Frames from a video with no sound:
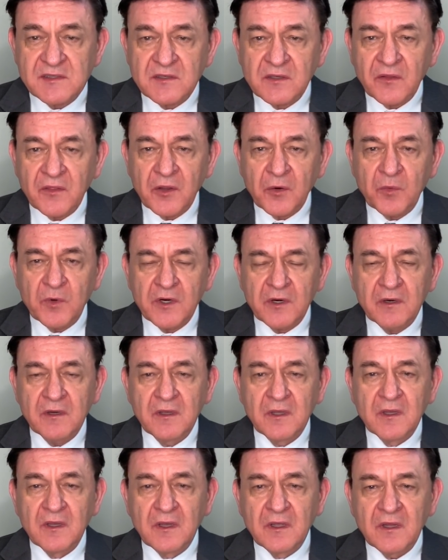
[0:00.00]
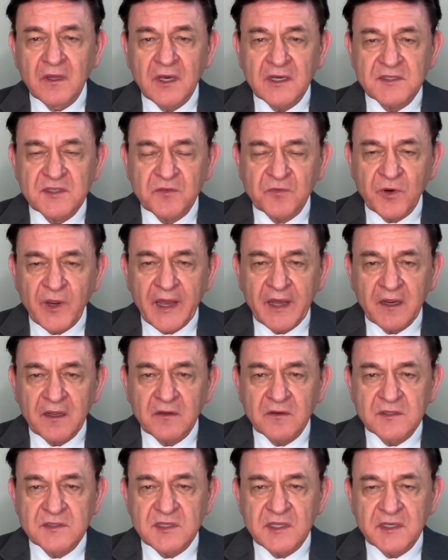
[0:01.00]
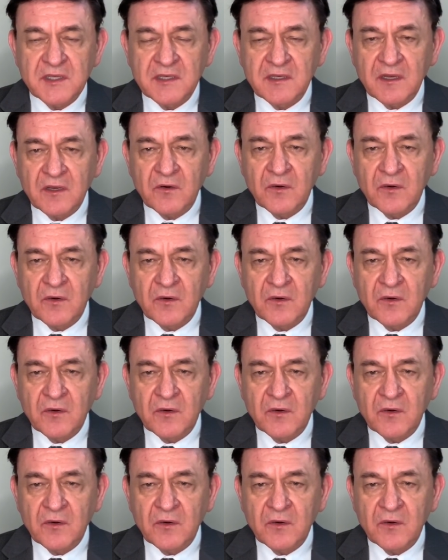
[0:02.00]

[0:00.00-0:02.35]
So there were lots of radicals that didn't